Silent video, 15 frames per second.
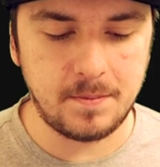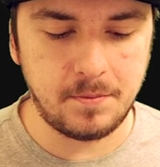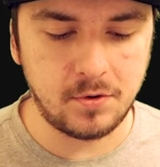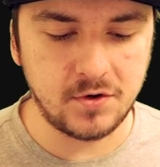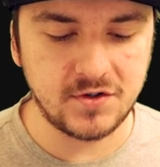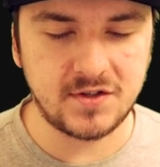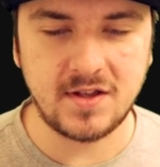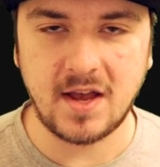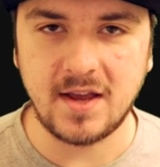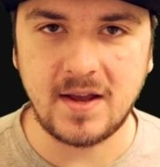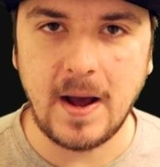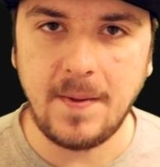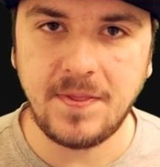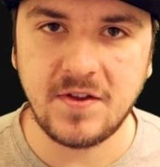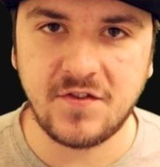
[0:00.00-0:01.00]
the person I
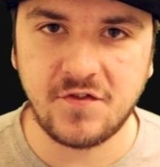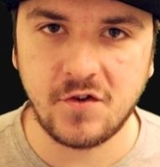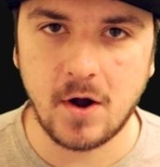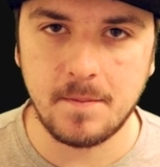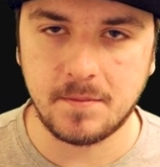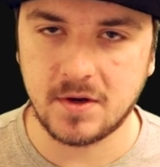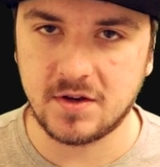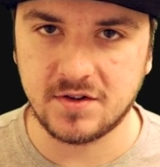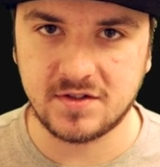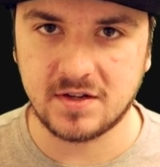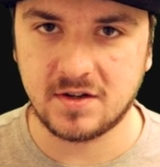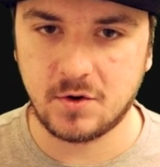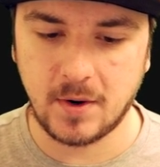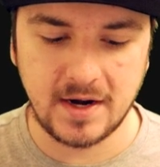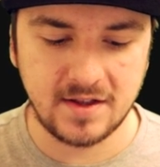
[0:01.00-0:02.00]
got this from because
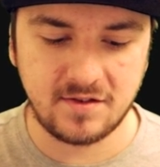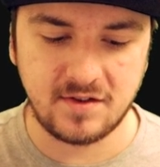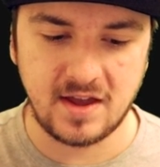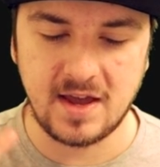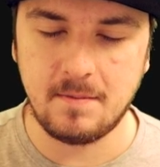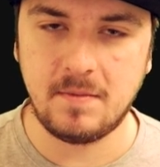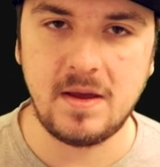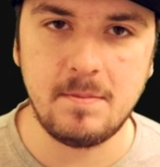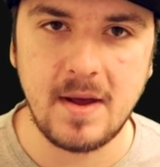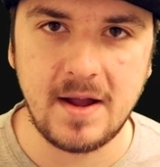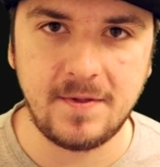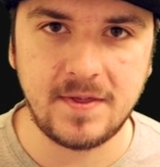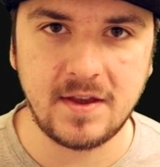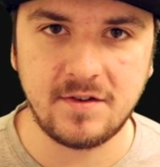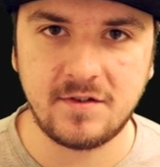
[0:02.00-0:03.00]
credits to him, he
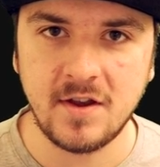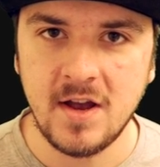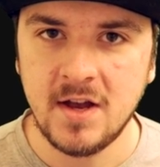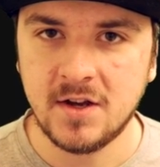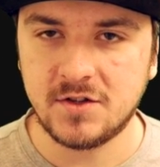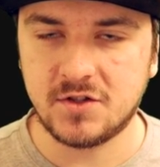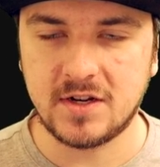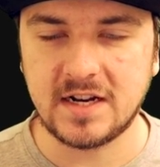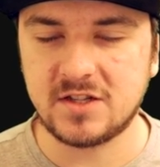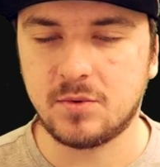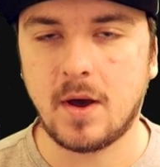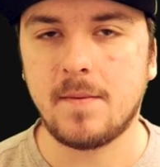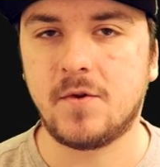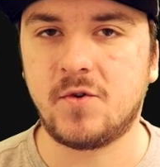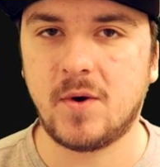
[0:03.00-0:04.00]
made this, so that's that's
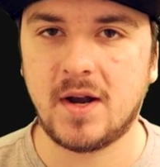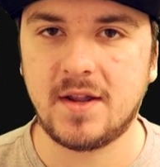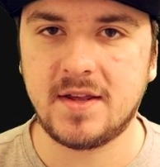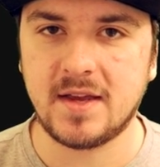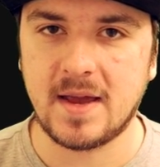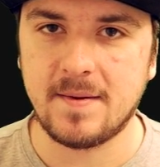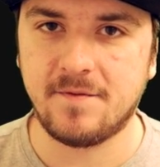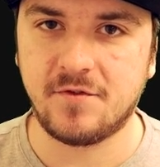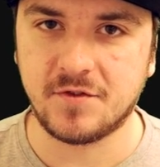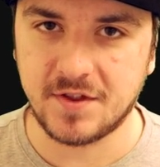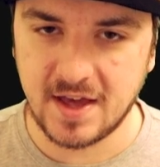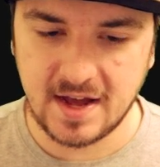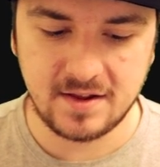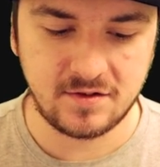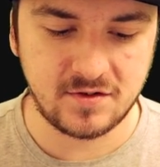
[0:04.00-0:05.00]
why I'm crediting him for
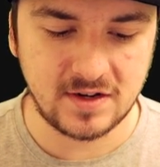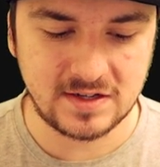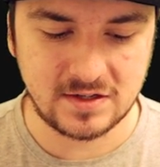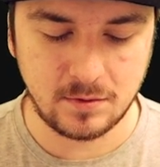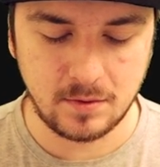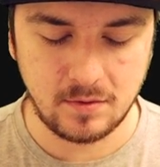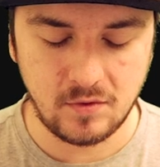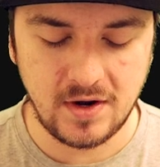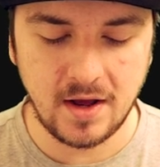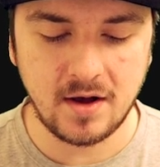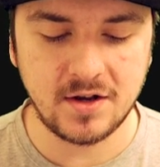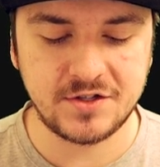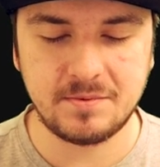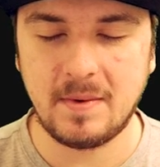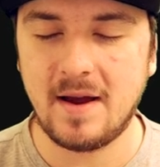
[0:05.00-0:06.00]
that. So that's going to be really
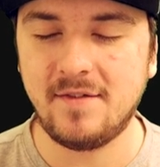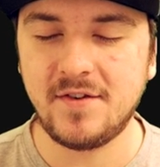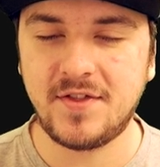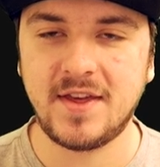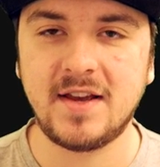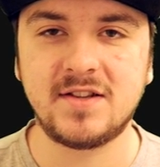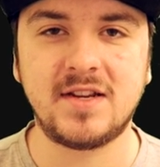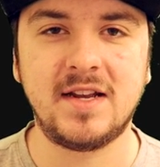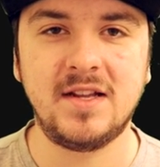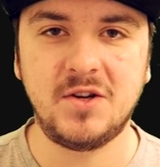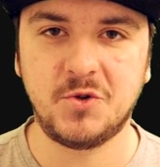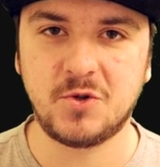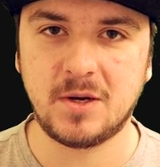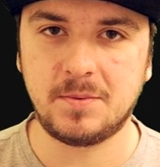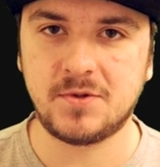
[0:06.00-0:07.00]
awesome. Everything is in the
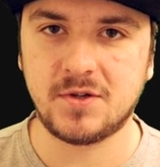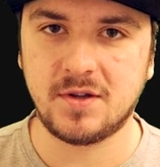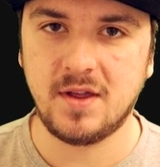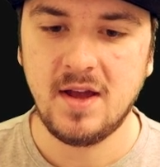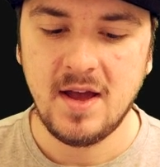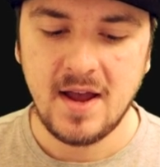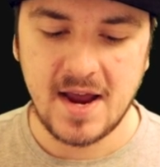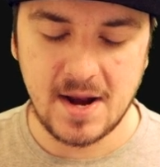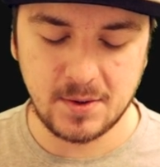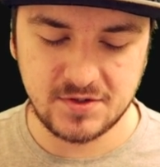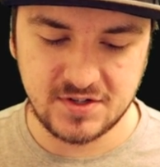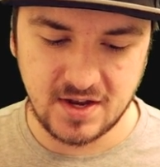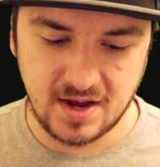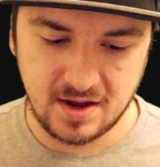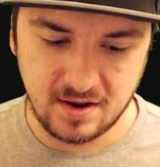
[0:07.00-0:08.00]
description, and I would
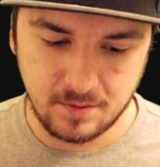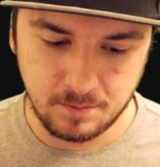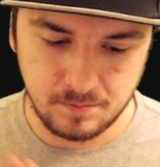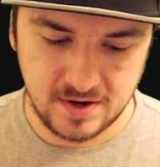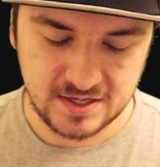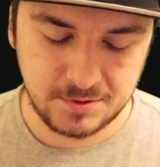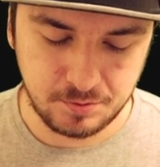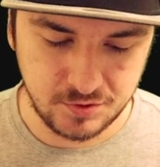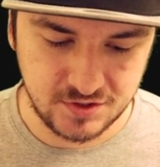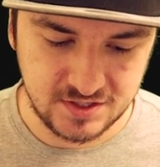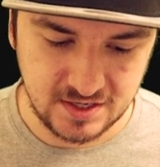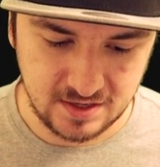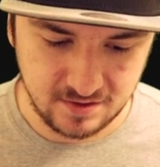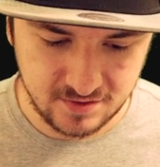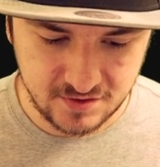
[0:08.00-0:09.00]
say let's
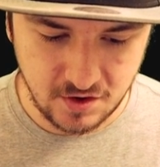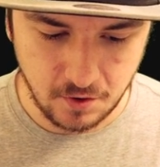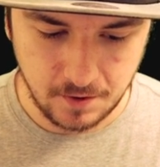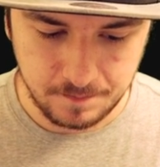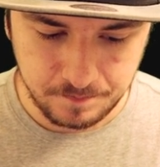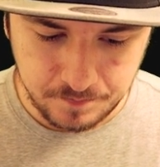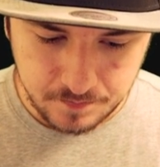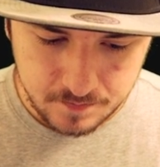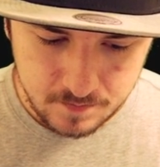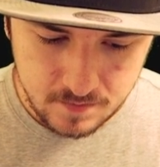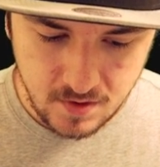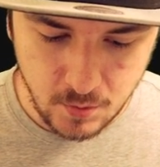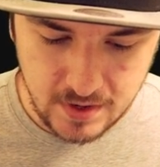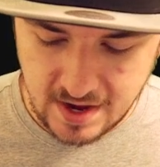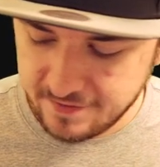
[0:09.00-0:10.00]
proceed. So
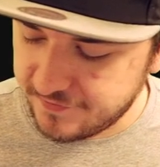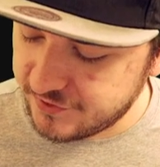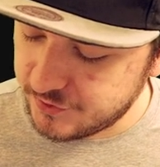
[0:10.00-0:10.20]
we have